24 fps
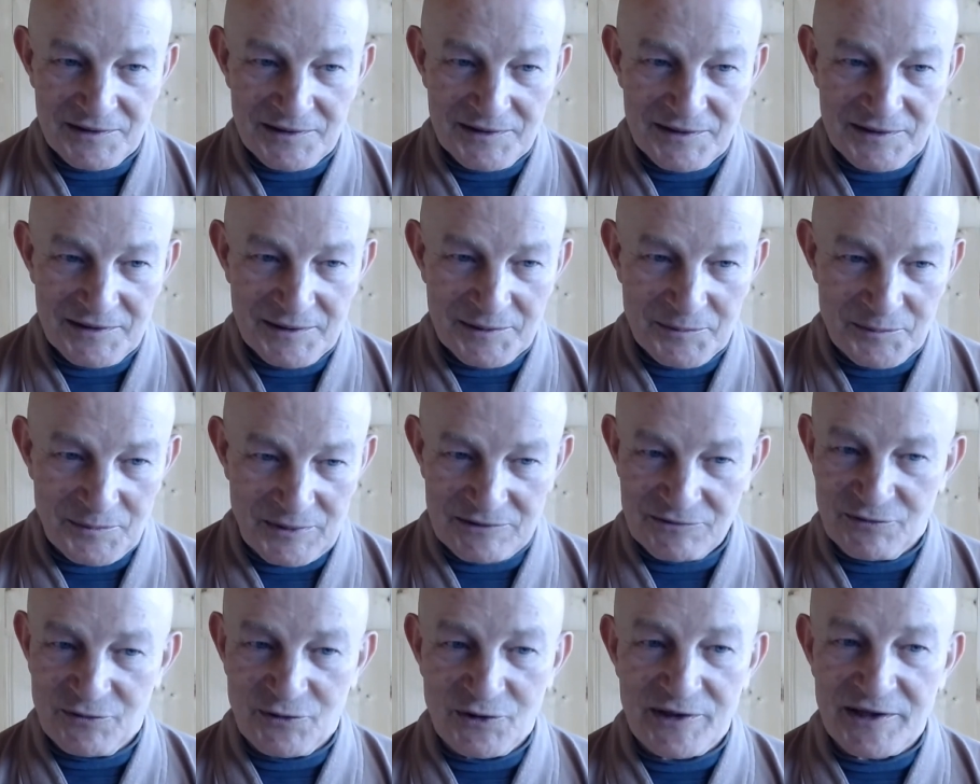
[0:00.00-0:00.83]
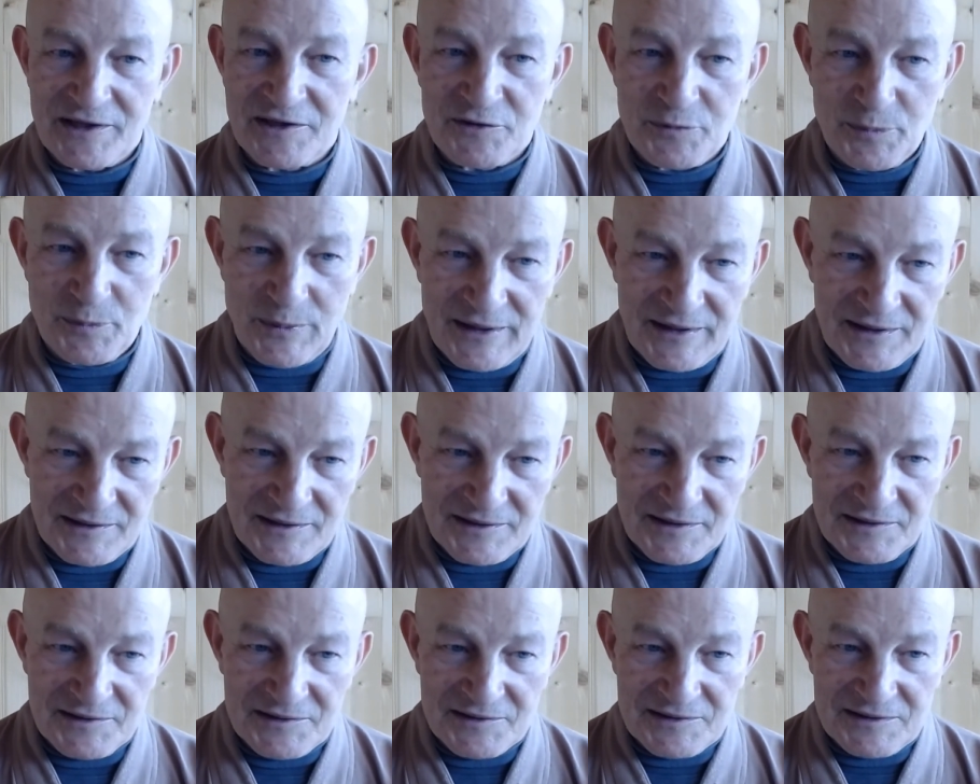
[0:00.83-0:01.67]
But for
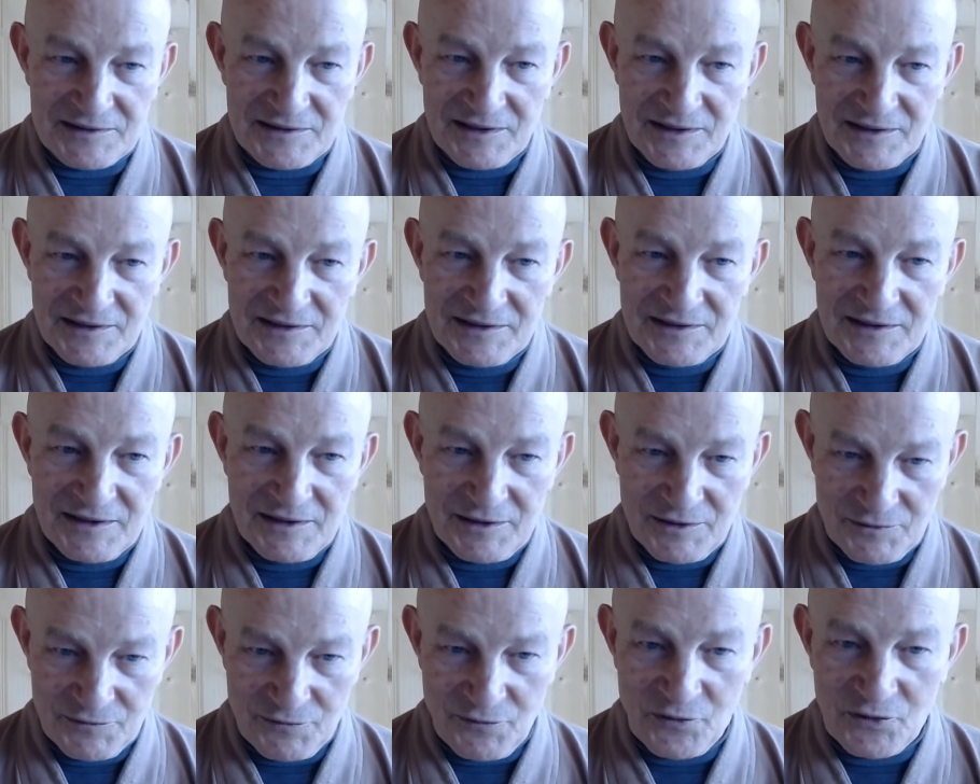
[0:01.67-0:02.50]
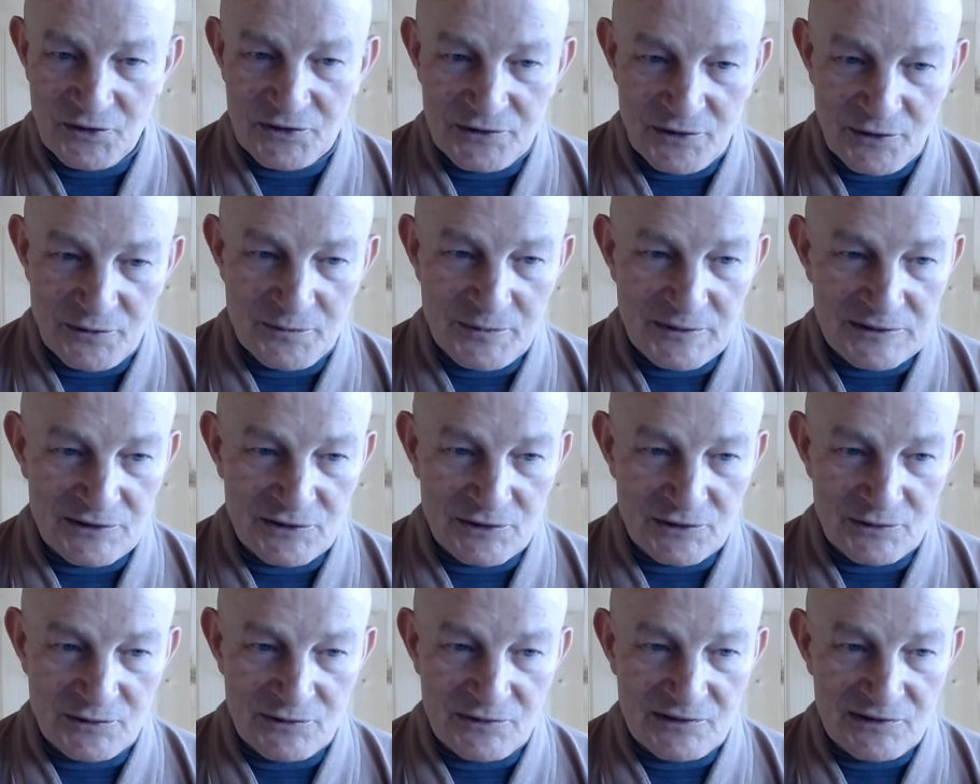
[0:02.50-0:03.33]
explaining the Four Noble
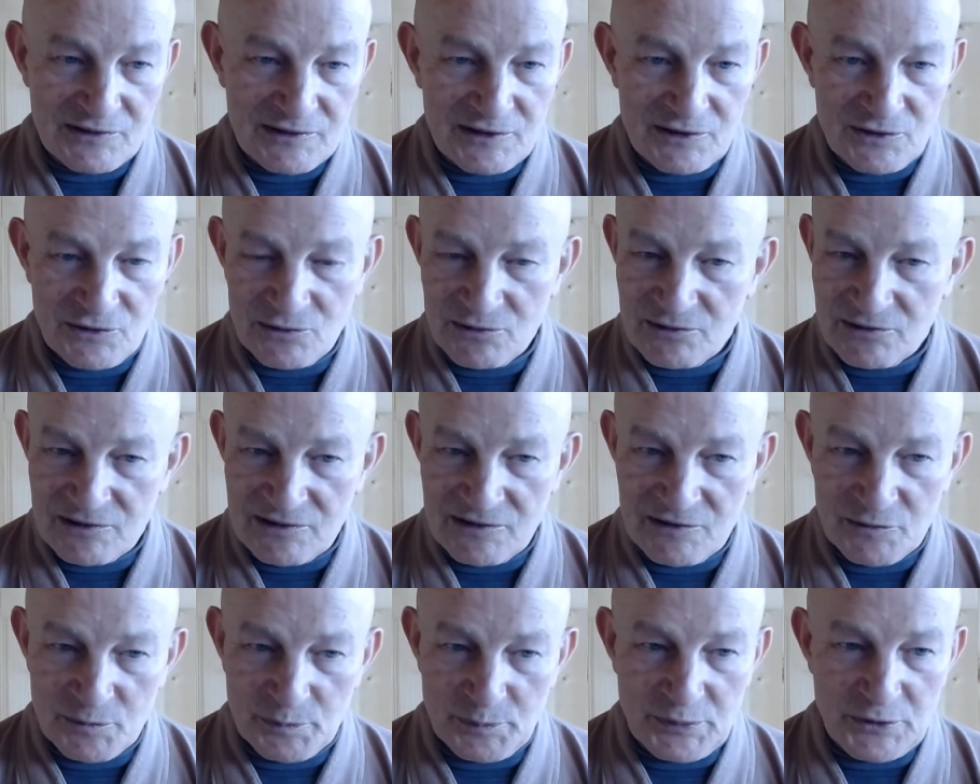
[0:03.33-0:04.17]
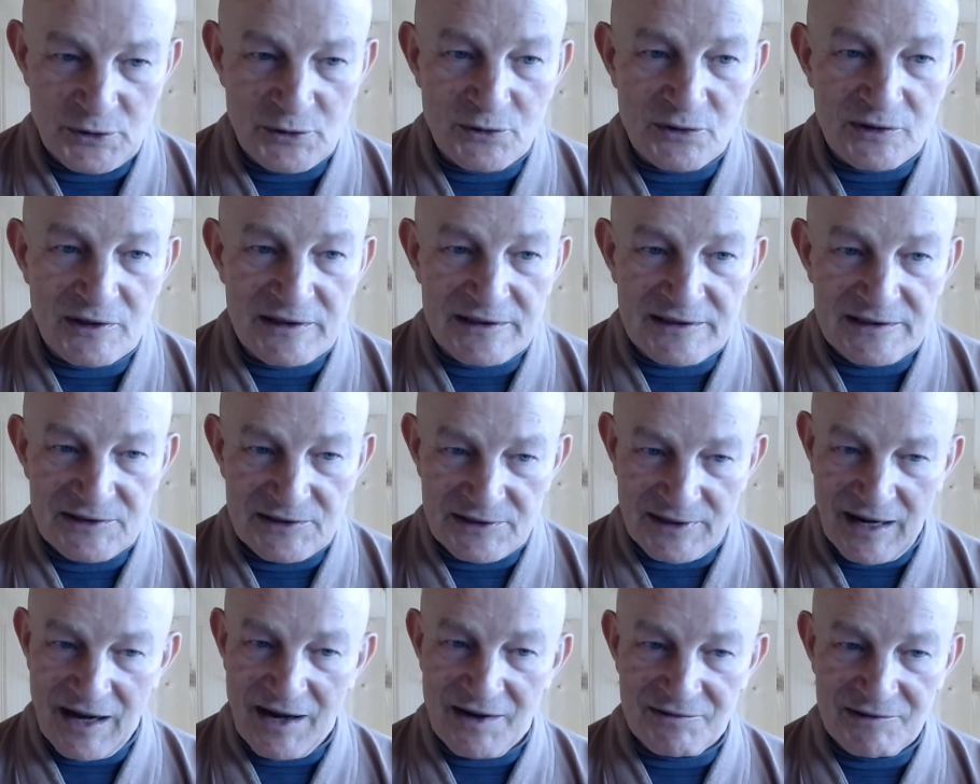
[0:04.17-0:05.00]
Truths, he uses purely
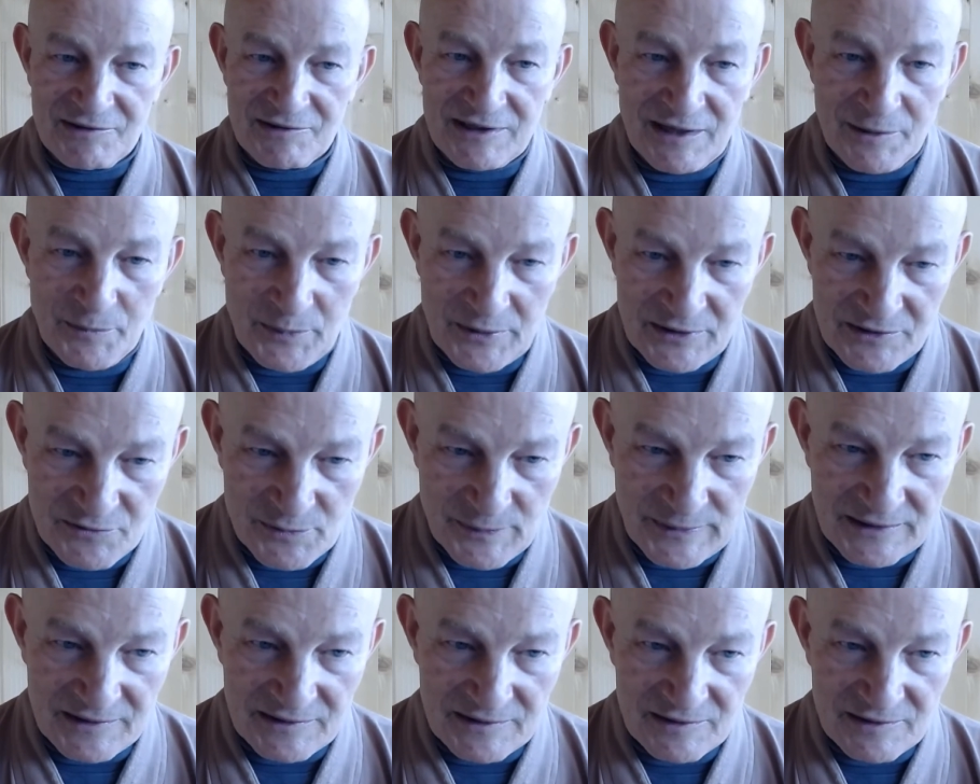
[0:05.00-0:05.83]
Shravaka perspective.